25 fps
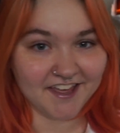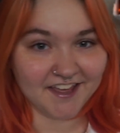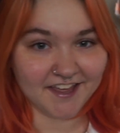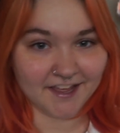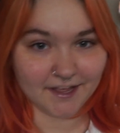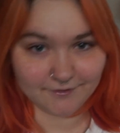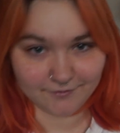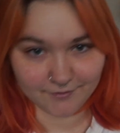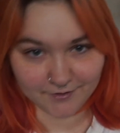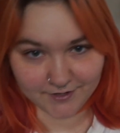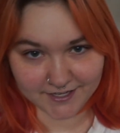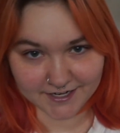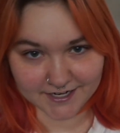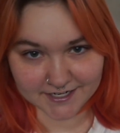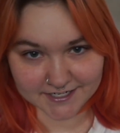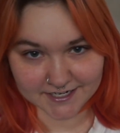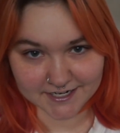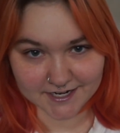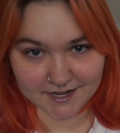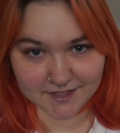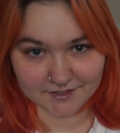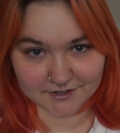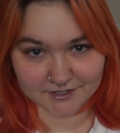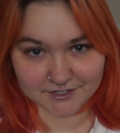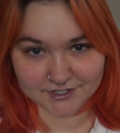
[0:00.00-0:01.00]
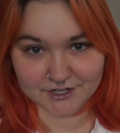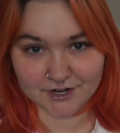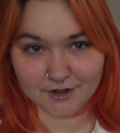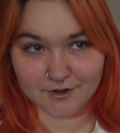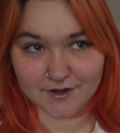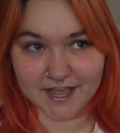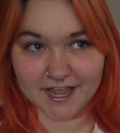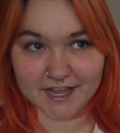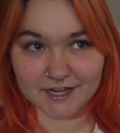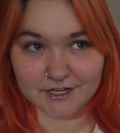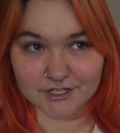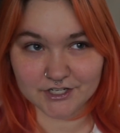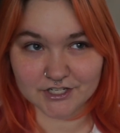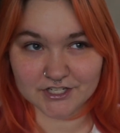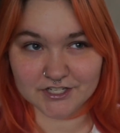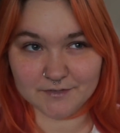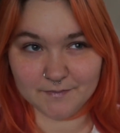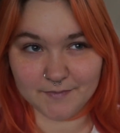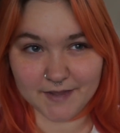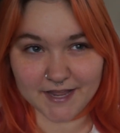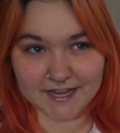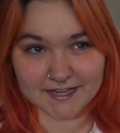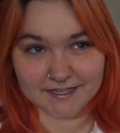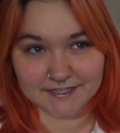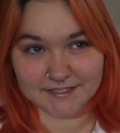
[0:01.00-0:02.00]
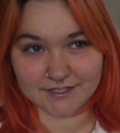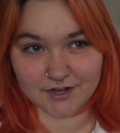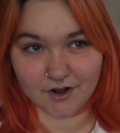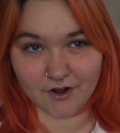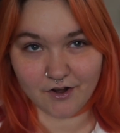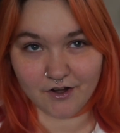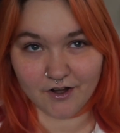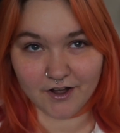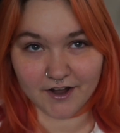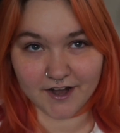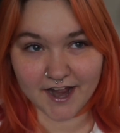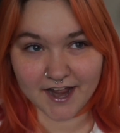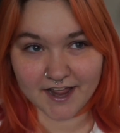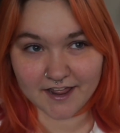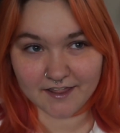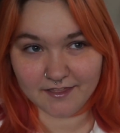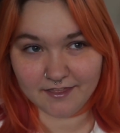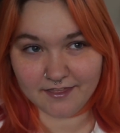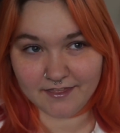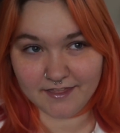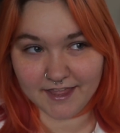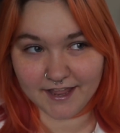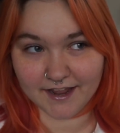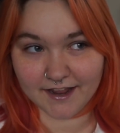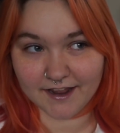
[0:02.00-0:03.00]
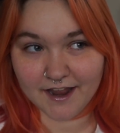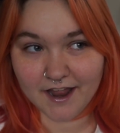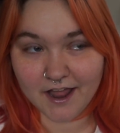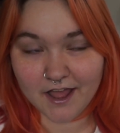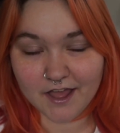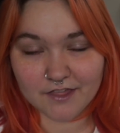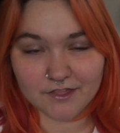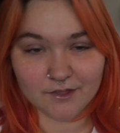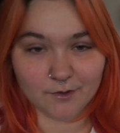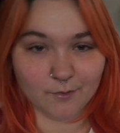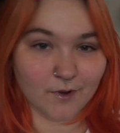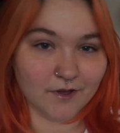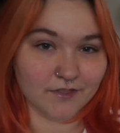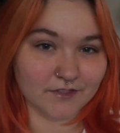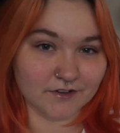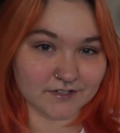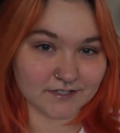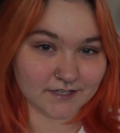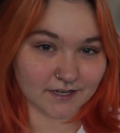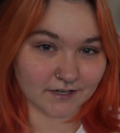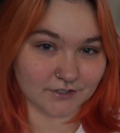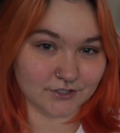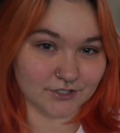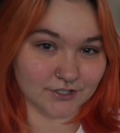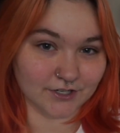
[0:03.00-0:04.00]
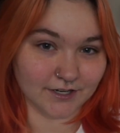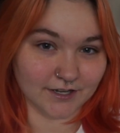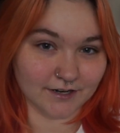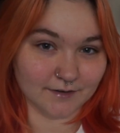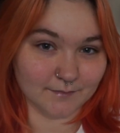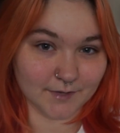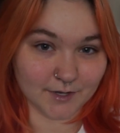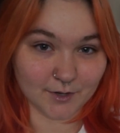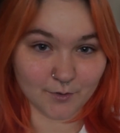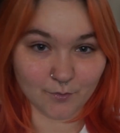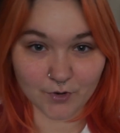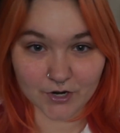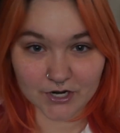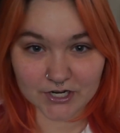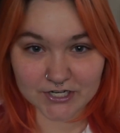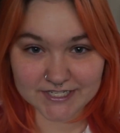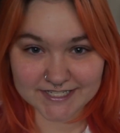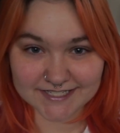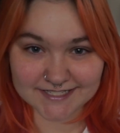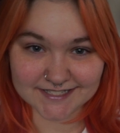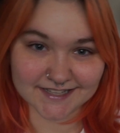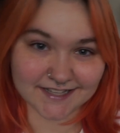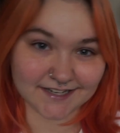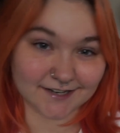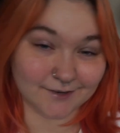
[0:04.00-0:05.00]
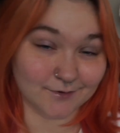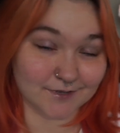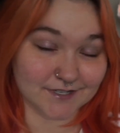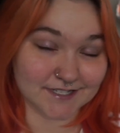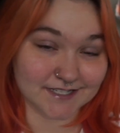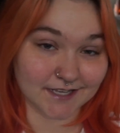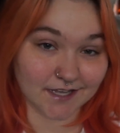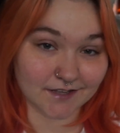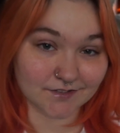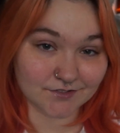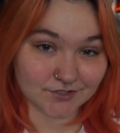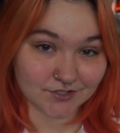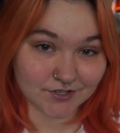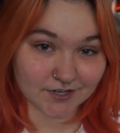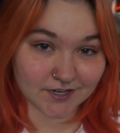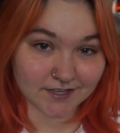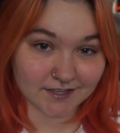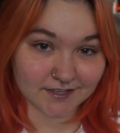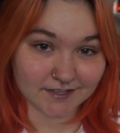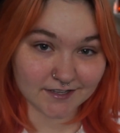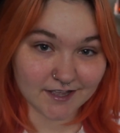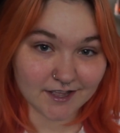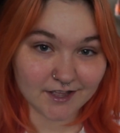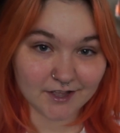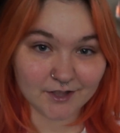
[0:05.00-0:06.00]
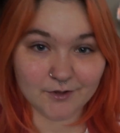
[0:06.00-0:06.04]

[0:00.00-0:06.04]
if we get another snow day just based based on I think the weather is actually going to be worse than it was yesterday,